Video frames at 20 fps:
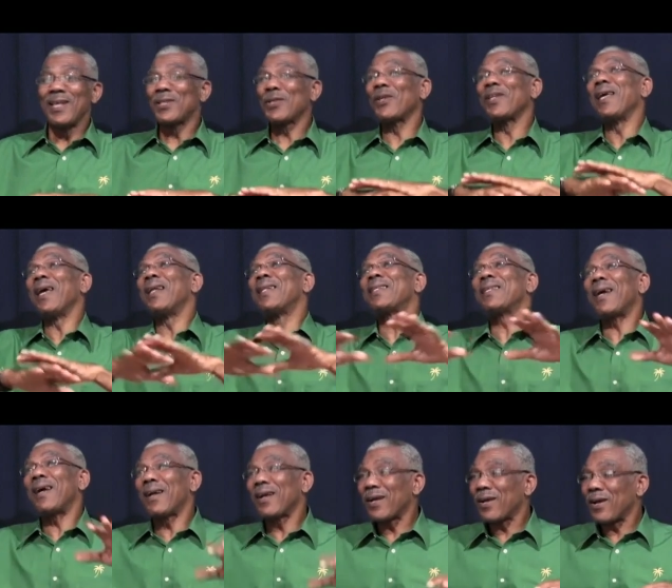So the
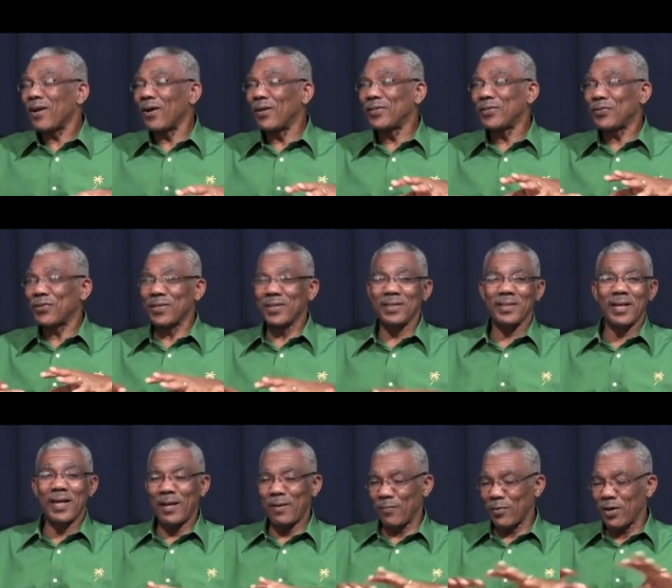entire
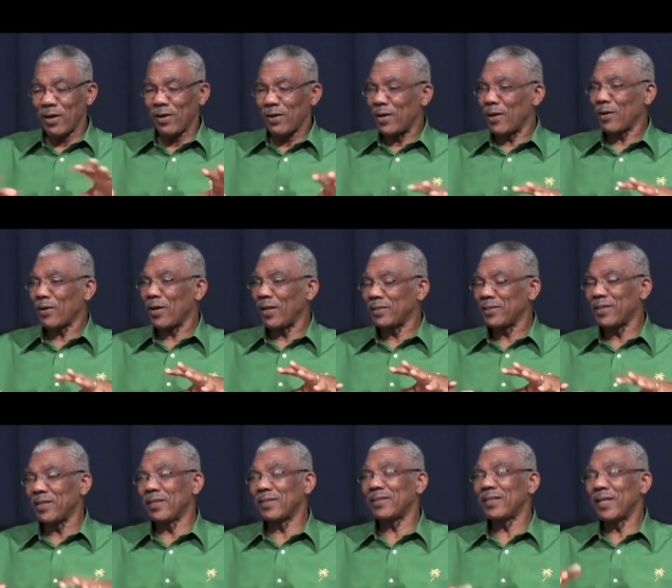country, um, co uh,
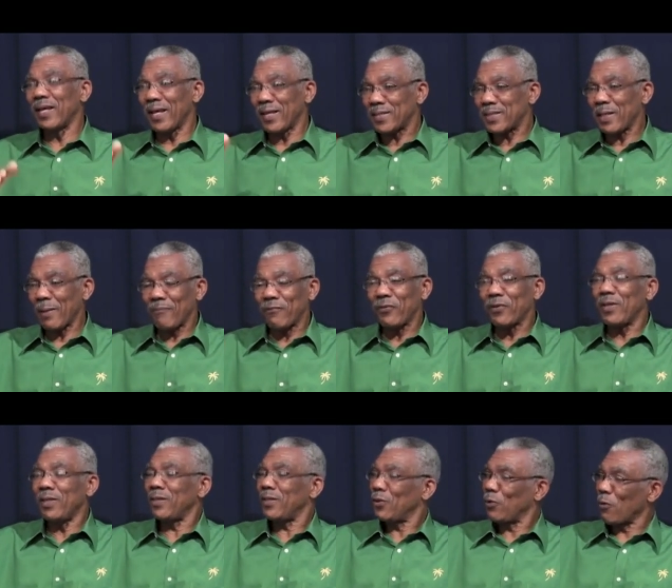continent, except for
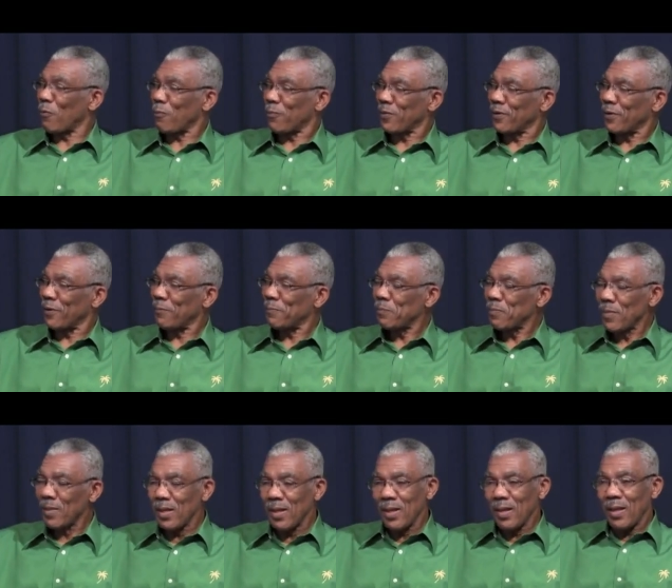Ethiopia,
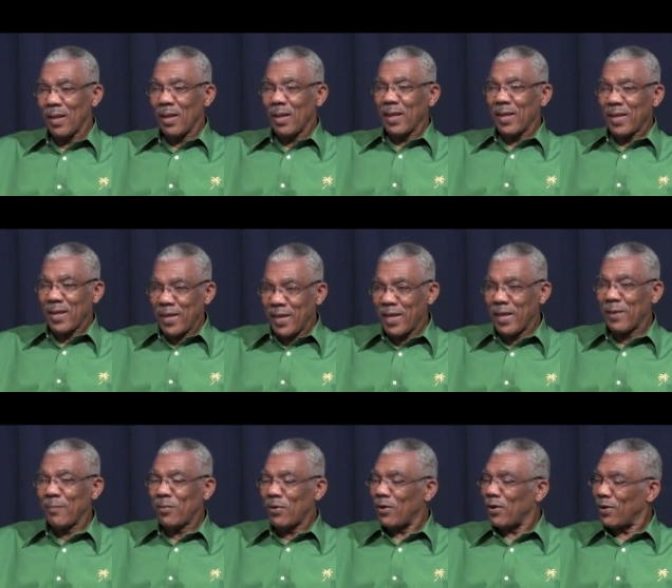
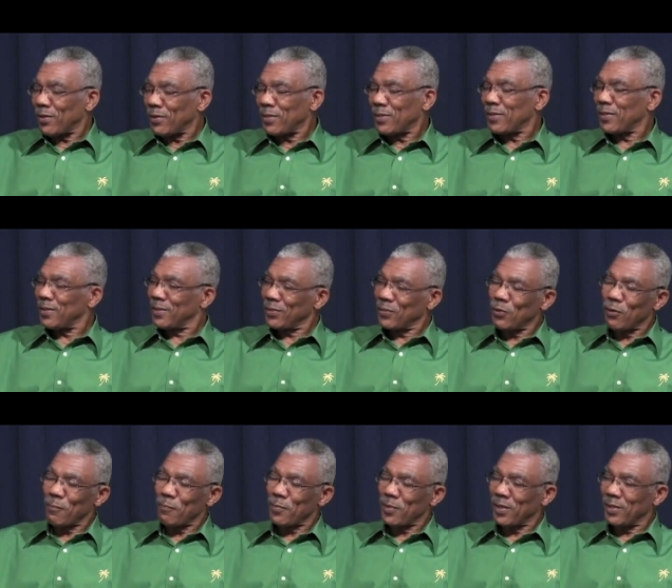came under
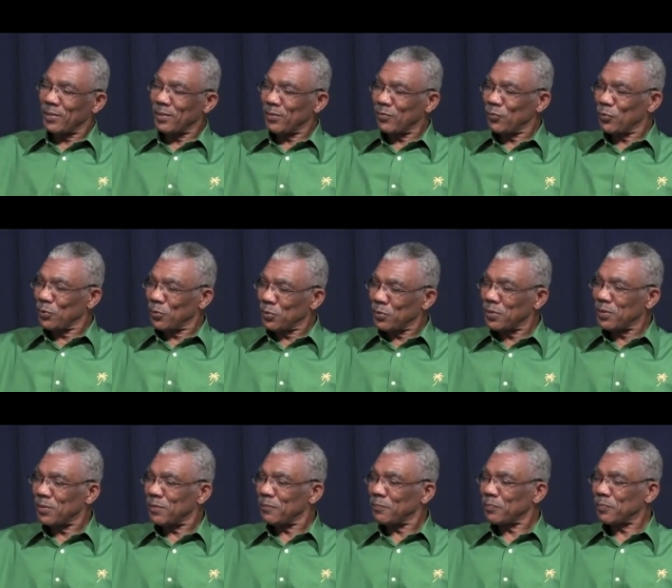European
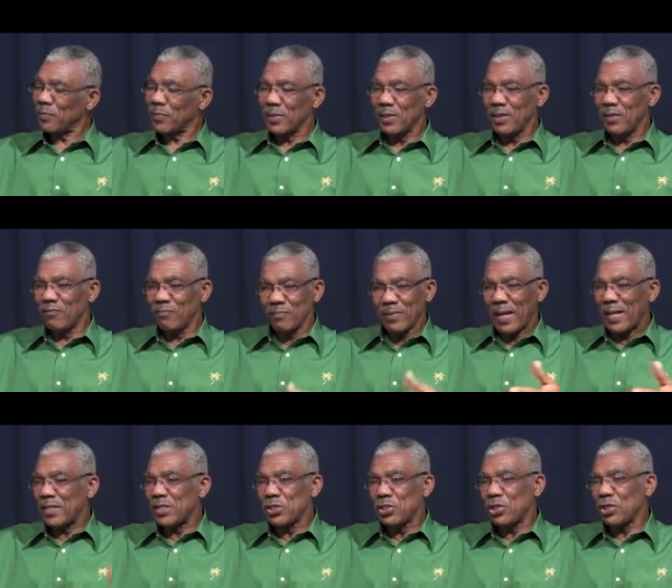rule. Even
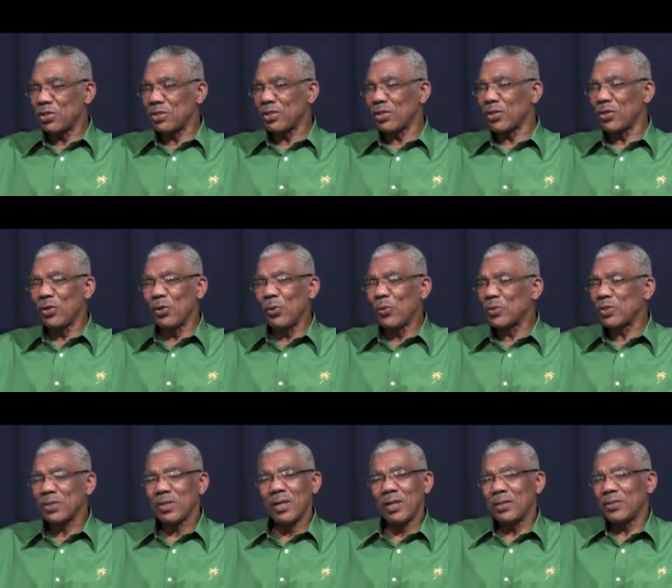Algeria,
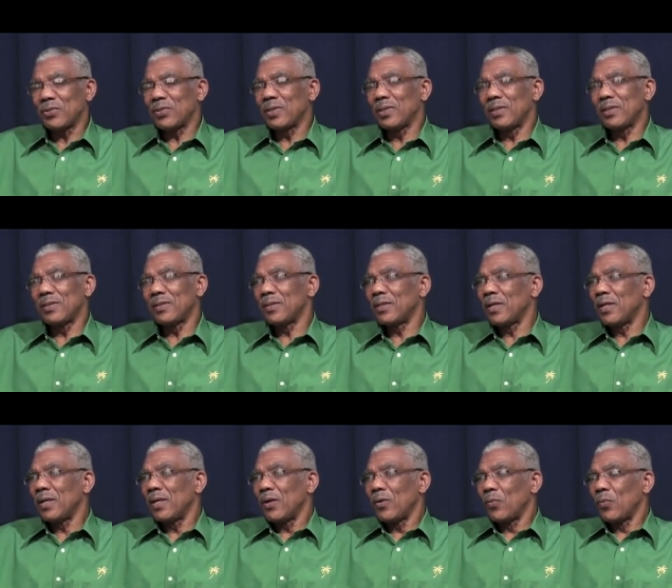huge countries,
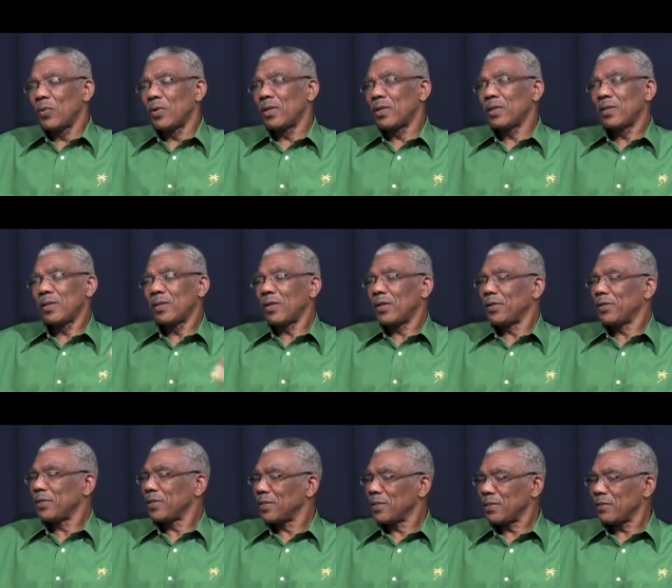were
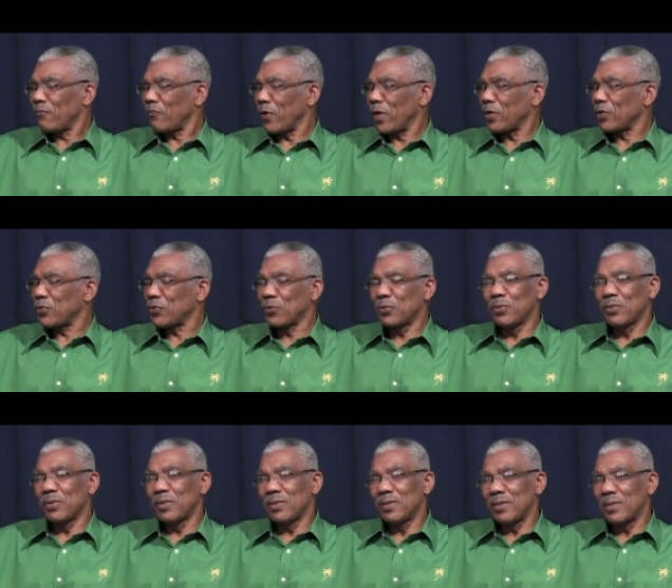under French
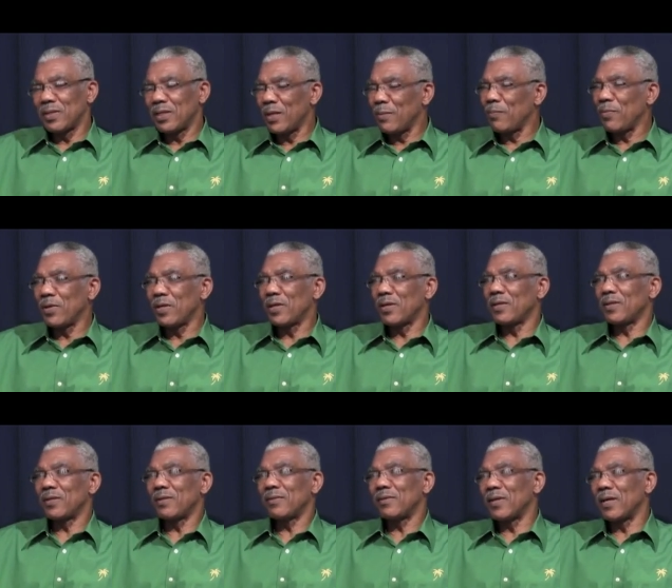rule.
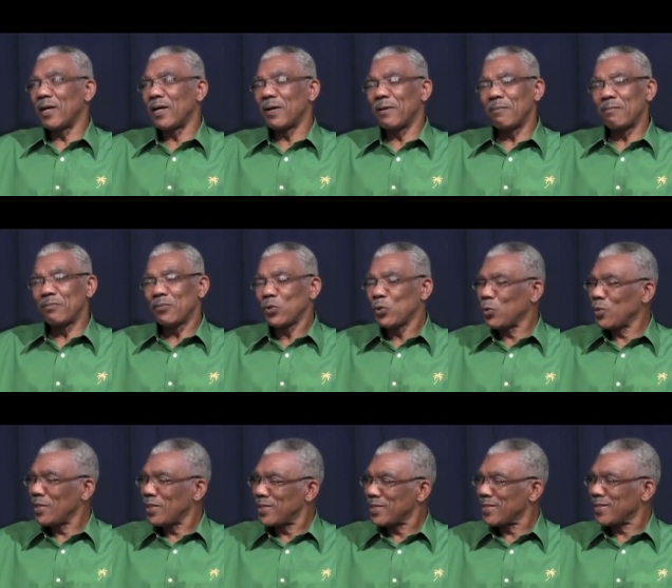Libya,
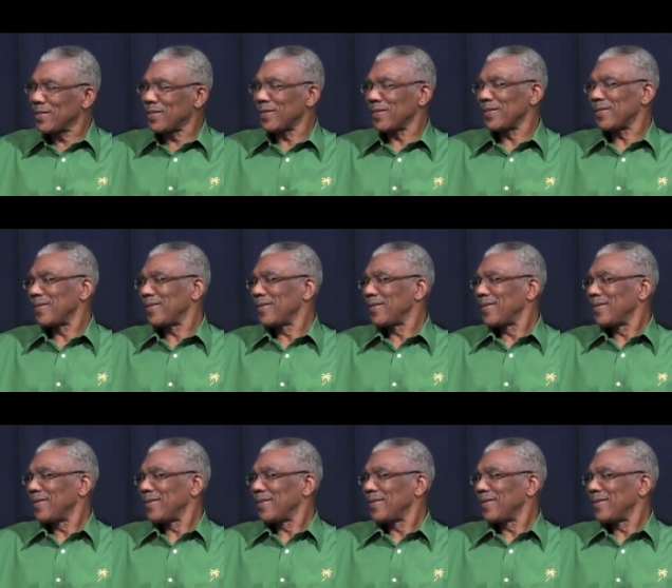Tunisia.